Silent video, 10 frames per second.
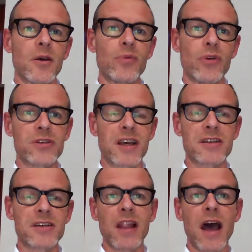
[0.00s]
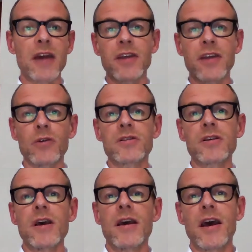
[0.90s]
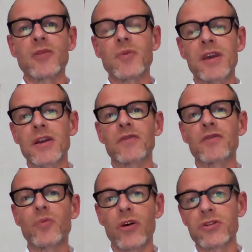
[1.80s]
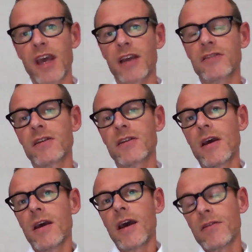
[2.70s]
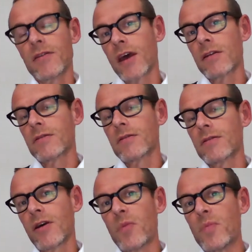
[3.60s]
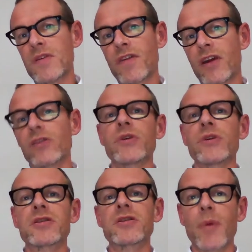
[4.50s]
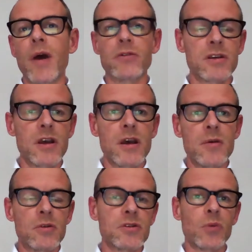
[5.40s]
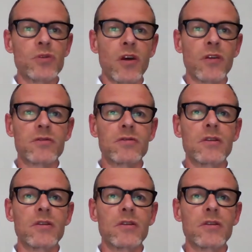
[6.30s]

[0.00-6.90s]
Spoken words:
process lined out at the beginning of the project and then be very rigid about it, because that would not